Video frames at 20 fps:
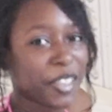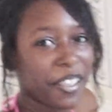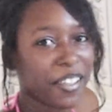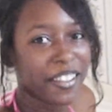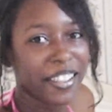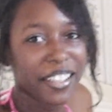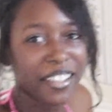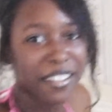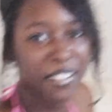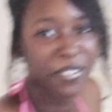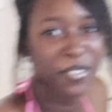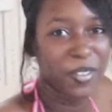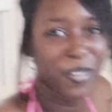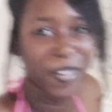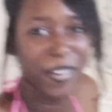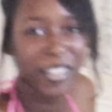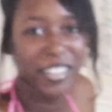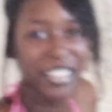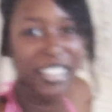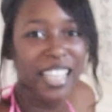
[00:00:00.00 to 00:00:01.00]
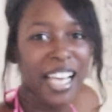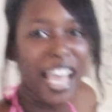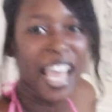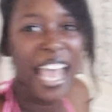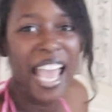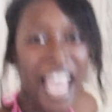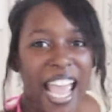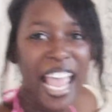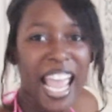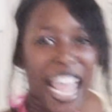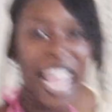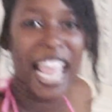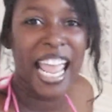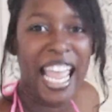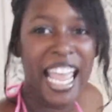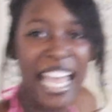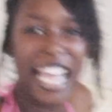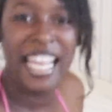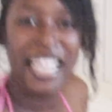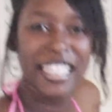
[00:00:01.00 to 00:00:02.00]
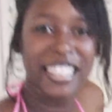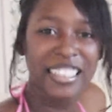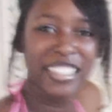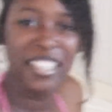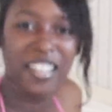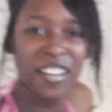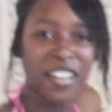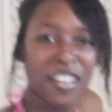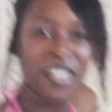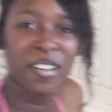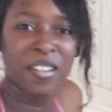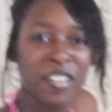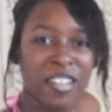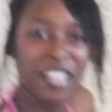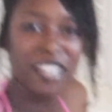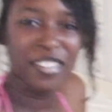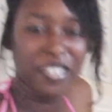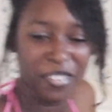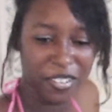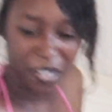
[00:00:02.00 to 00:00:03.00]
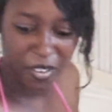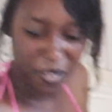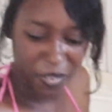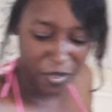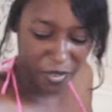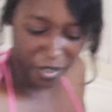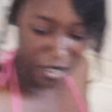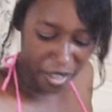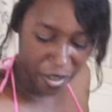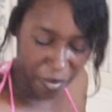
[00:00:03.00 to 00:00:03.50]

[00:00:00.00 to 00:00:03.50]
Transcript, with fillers: cherry, of course. And uh, you know,